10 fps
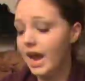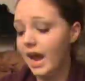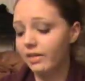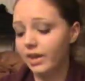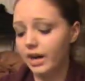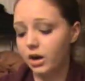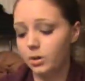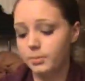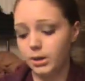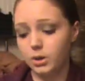And then I
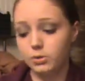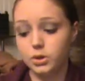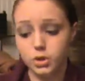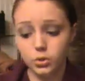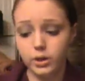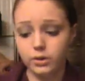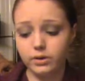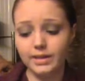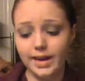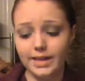hope that you enjoy
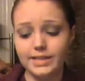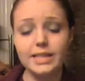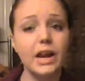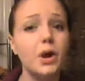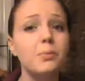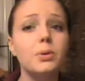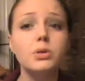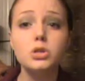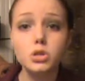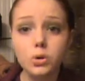your night, and I hope you
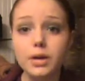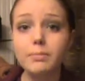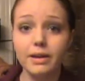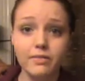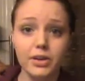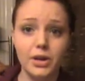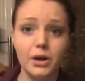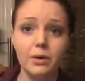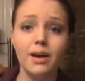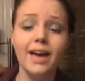enjoyed my
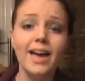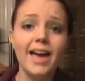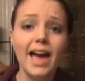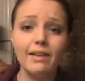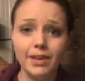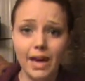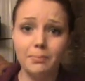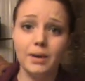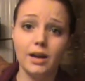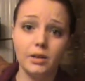video. Have a
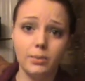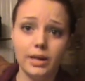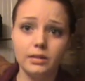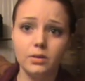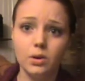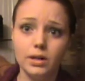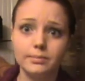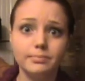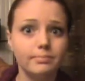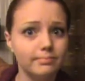happy Halloween,
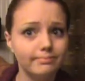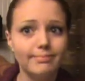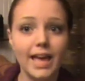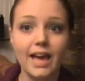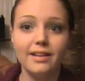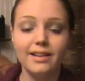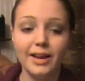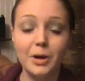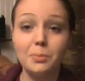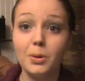or
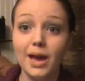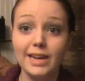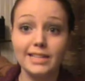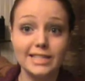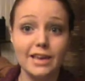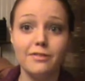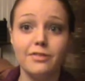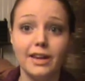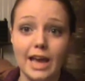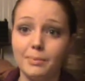I hope you had a safe
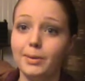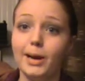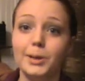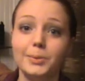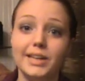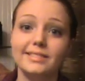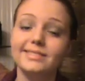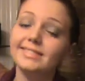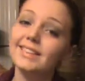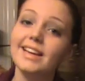and happy Halloween.